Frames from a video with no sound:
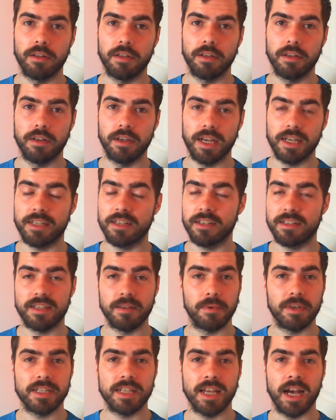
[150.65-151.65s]
It's as simple as
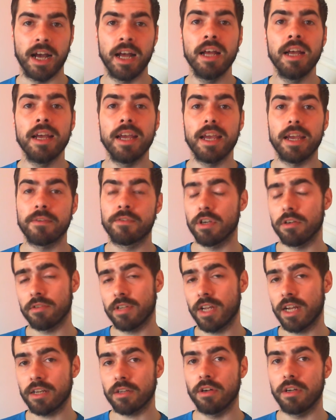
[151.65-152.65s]
that. If Jones
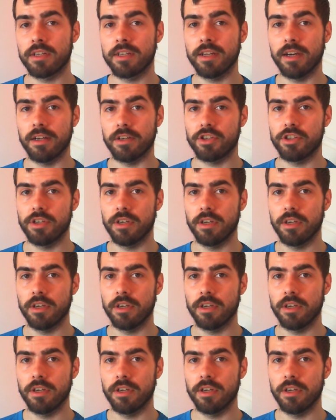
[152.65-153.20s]
hadn't got a touch,